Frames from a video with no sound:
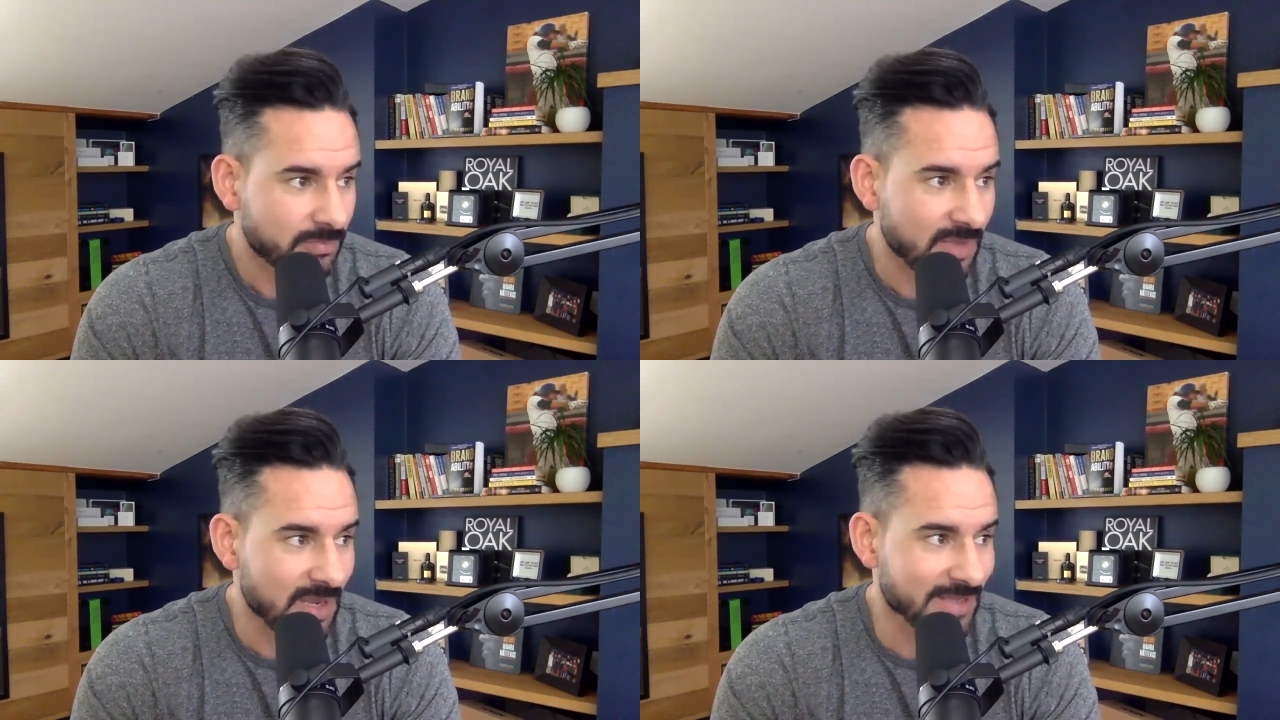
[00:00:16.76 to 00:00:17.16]

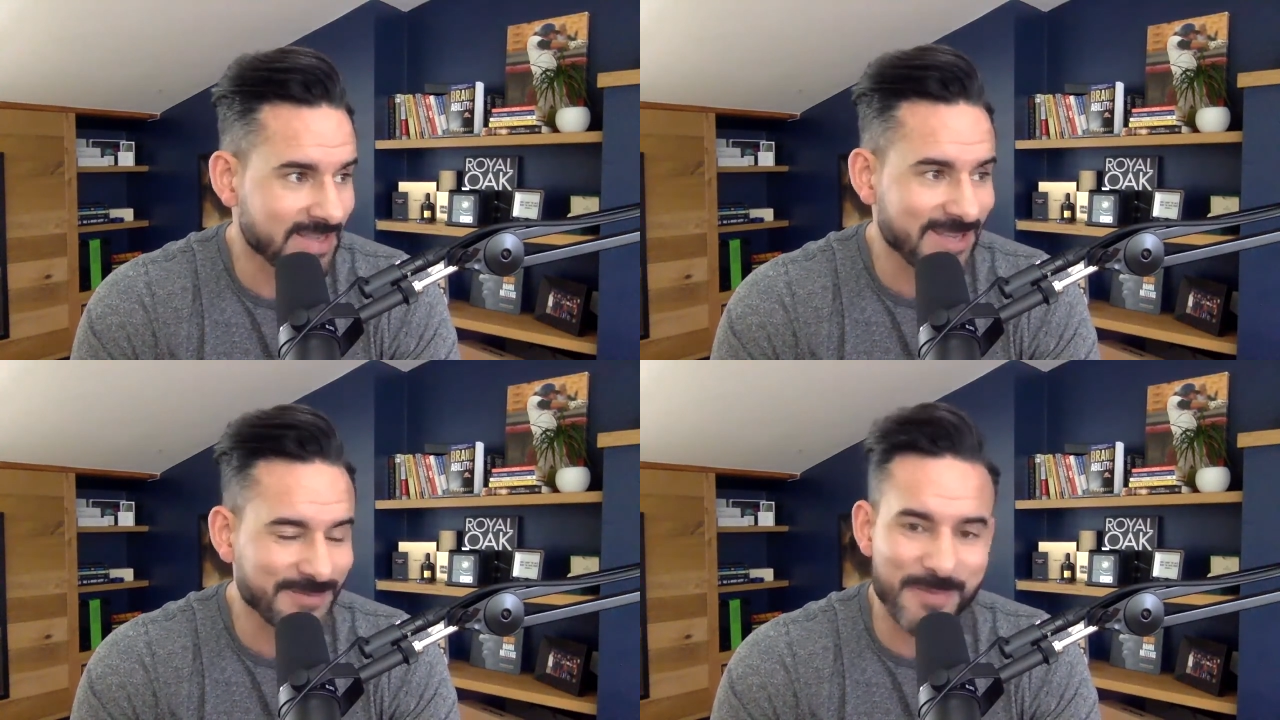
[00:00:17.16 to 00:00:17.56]
it
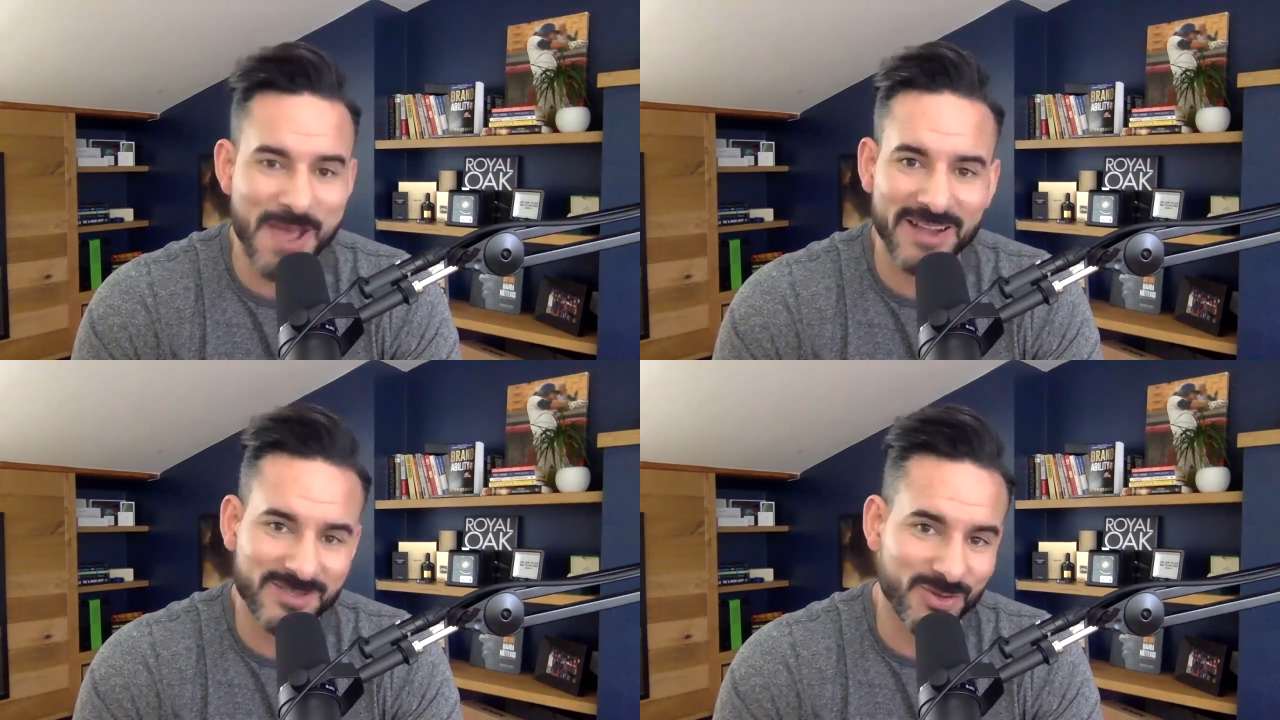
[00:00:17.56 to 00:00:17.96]
takes me
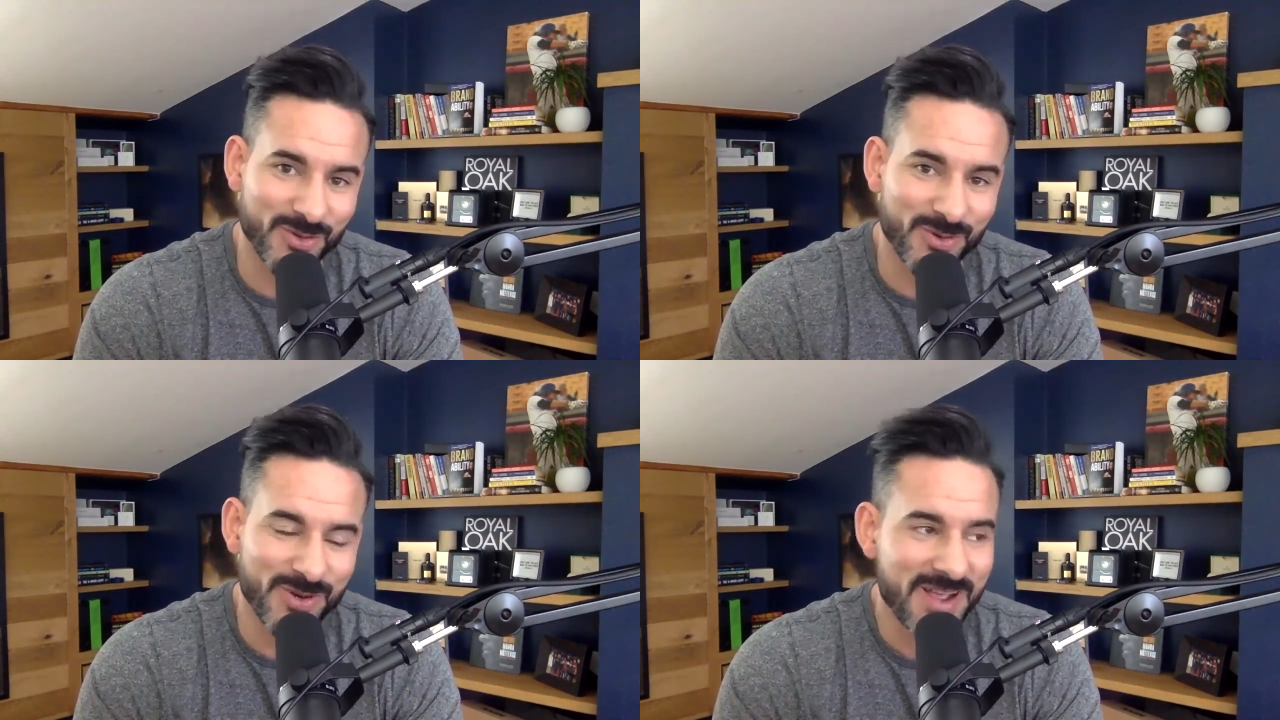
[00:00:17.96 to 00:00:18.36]
back
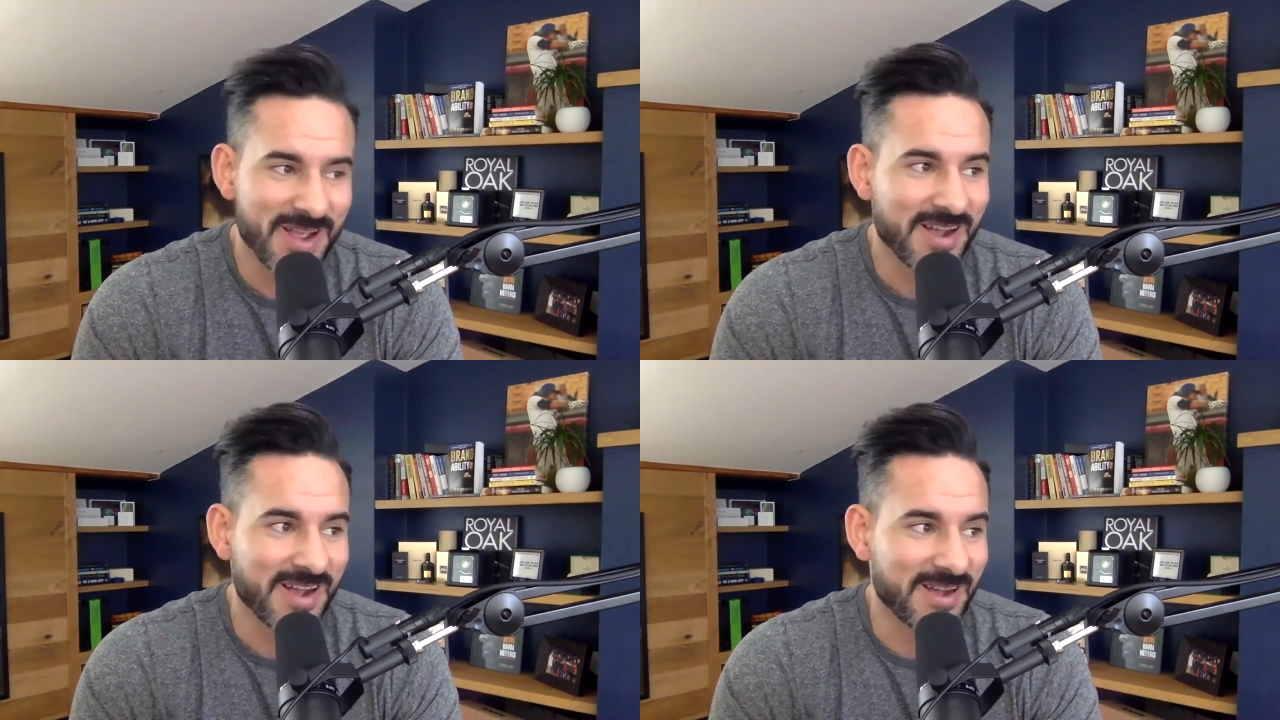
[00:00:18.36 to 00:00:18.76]
to
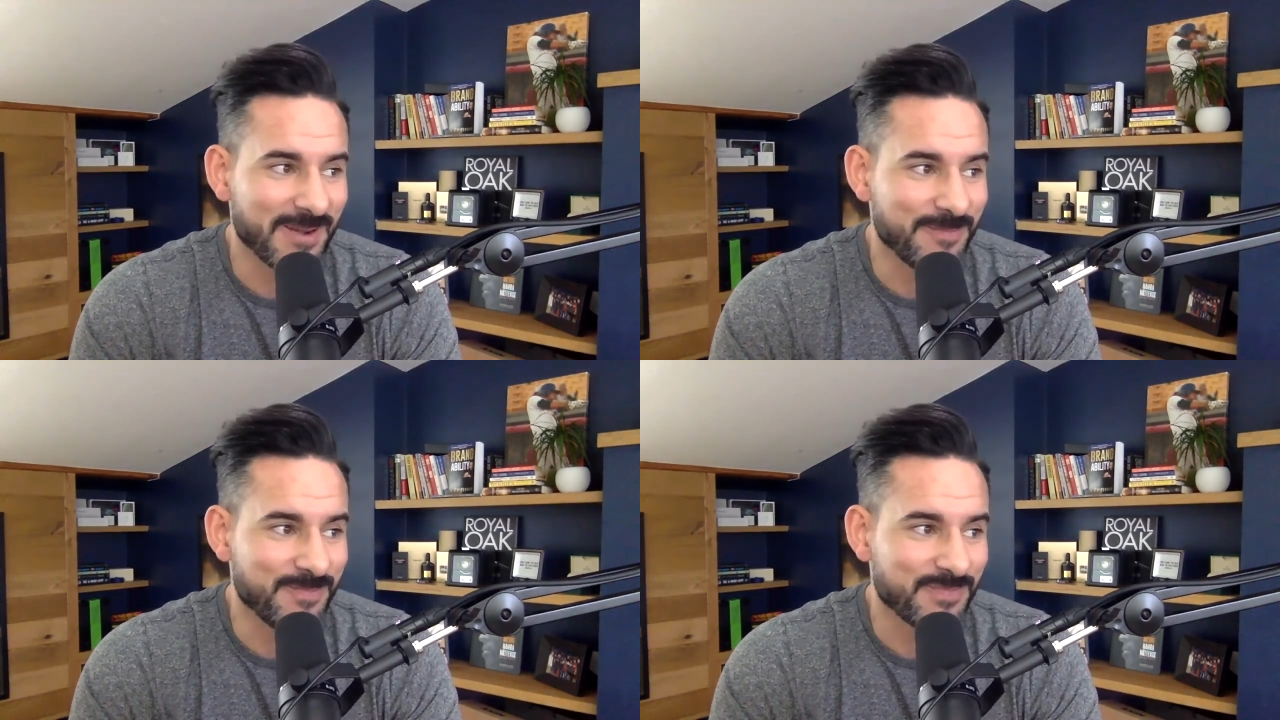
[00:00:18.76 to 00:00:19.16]
a